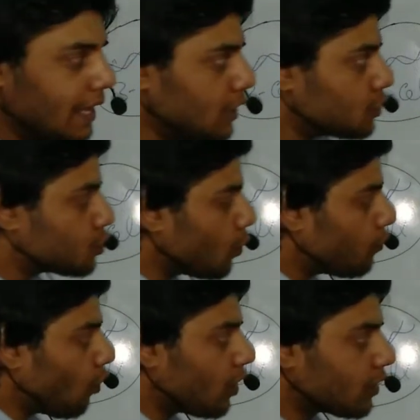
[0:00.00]
So
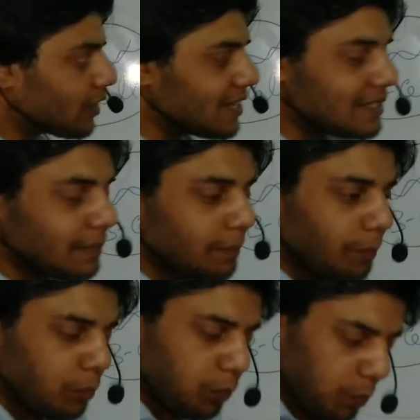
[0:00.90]
for the
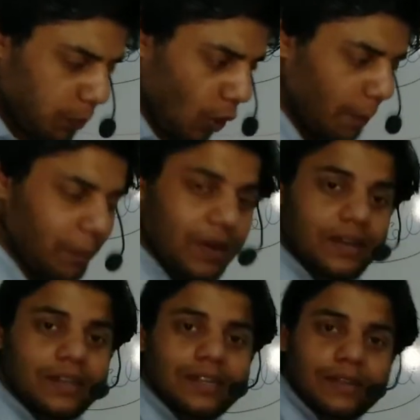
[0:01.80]

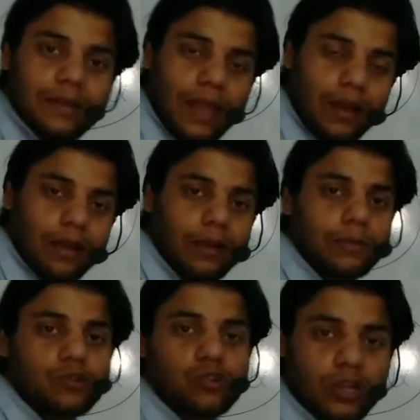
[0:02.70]
proper
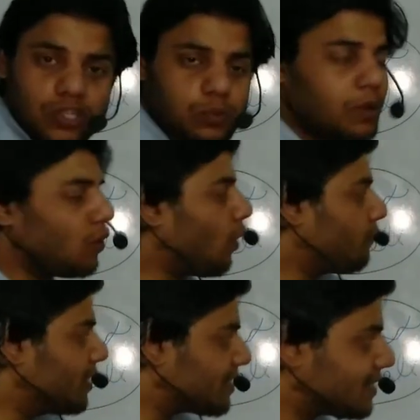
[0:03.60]
transferring of
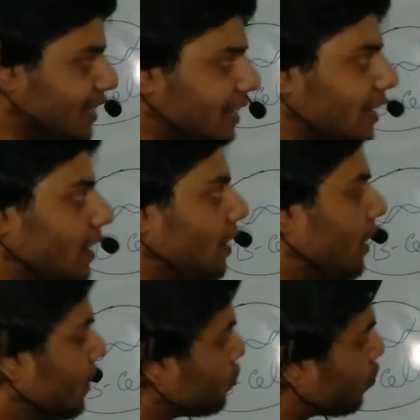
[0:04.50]
the signal,
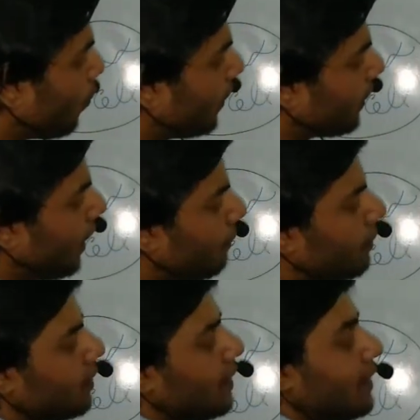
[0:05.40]
so what
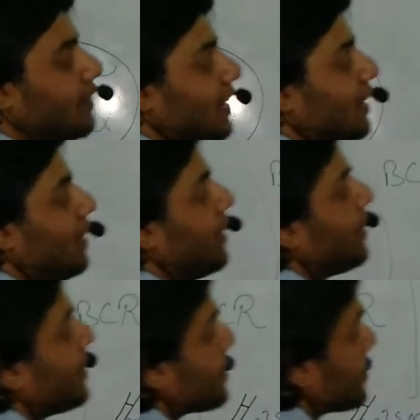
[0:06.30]
happened, they need
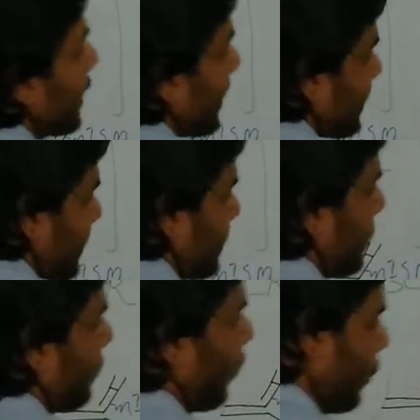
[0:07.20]
this accessory
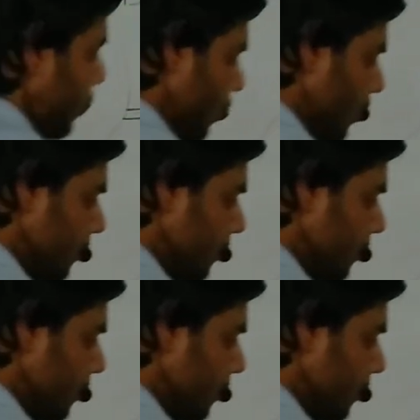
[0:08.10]
molecule.